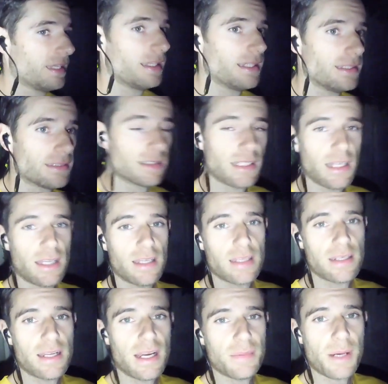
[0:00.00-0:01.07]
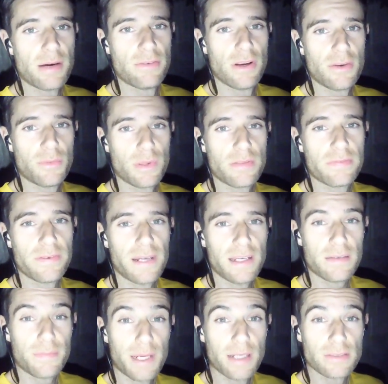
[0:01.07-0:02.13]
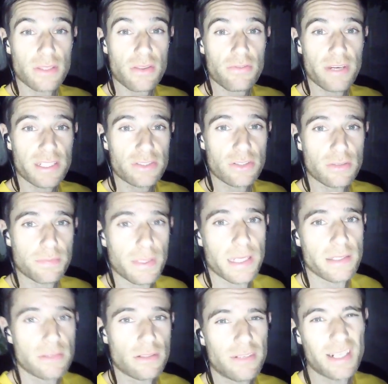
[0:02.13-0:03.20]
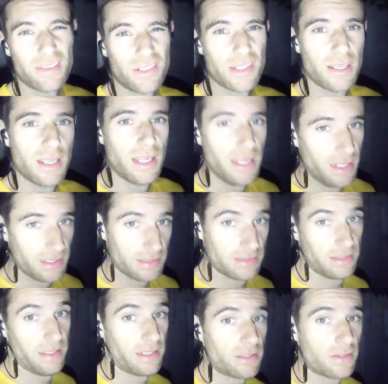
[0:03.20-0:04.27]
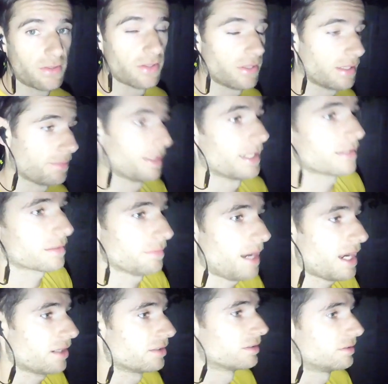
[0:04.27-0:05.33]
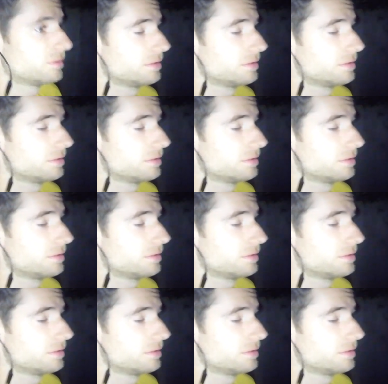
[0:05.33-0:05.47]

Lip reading: is 9-mile run with 5 miles at threshold pace, around 6:30 minutes a mile.